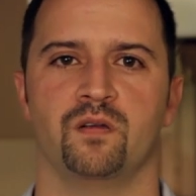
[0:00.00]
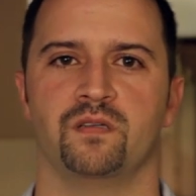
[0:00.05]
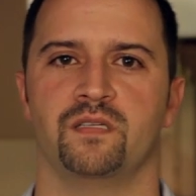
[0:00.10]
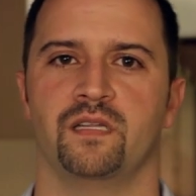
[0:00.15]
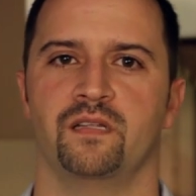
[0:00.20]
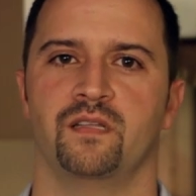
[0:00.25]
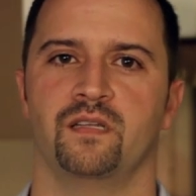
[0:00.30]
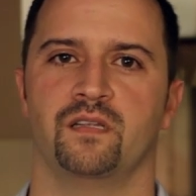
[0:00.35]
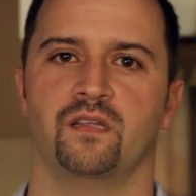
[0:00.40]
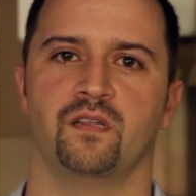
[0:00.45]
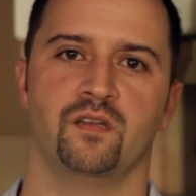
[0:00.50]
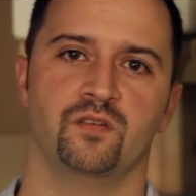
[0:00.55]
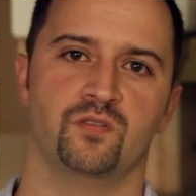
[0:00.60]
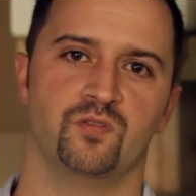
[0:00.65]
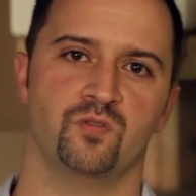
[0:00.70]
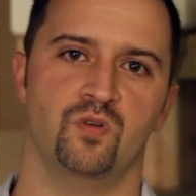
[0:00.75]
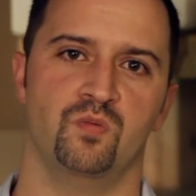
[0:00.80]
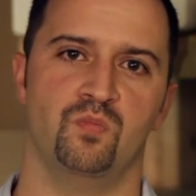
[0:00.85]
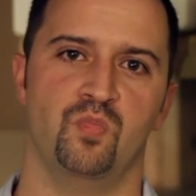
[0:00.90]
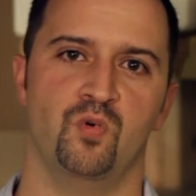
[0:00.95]
say like a
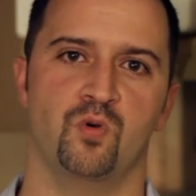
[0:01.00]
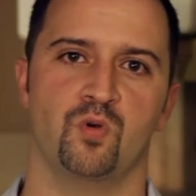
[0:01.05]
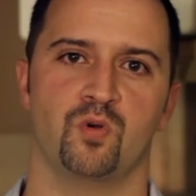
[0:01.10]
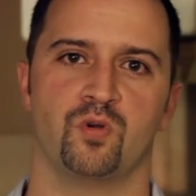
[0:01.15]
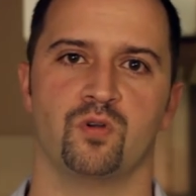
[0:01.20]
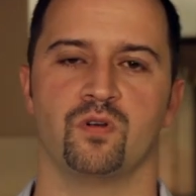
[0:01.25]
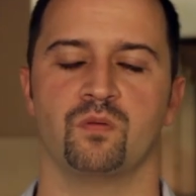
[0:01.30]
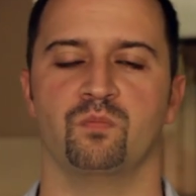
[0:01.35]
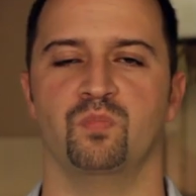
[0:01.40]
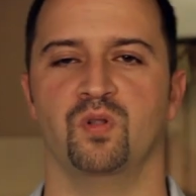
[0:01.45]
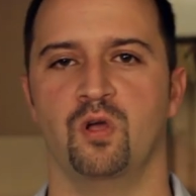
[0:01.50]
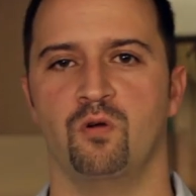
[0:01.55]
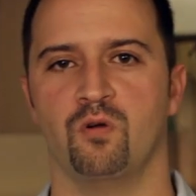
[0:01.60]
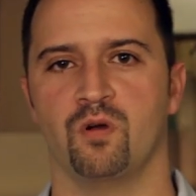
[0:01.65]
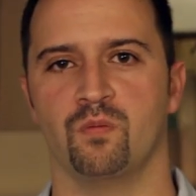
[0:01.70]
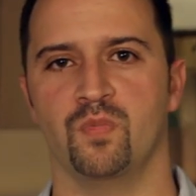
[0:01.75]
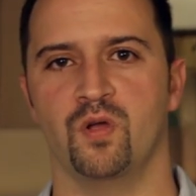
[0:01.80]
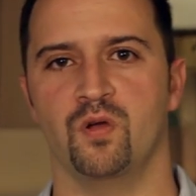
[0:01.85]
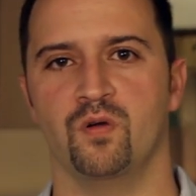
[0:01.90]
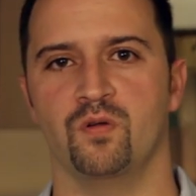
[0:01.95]
control board or a blower
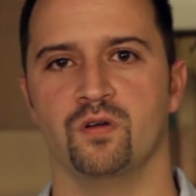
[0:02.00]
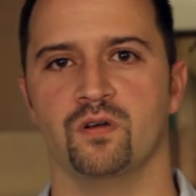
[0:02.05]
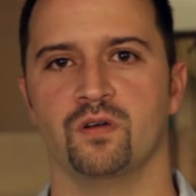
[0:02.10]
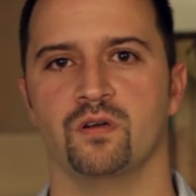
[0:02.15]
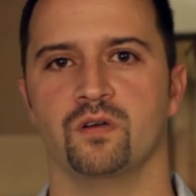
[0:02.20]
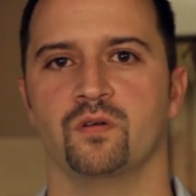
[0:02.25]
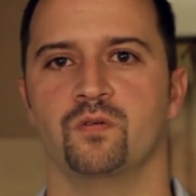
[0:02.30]
motor